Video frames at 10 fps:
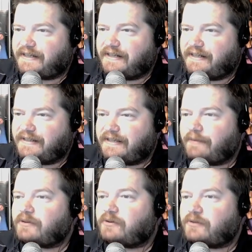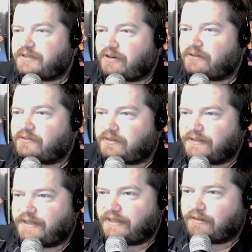According to the article
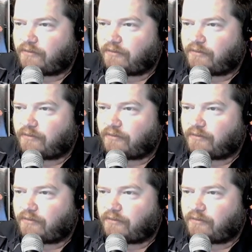here,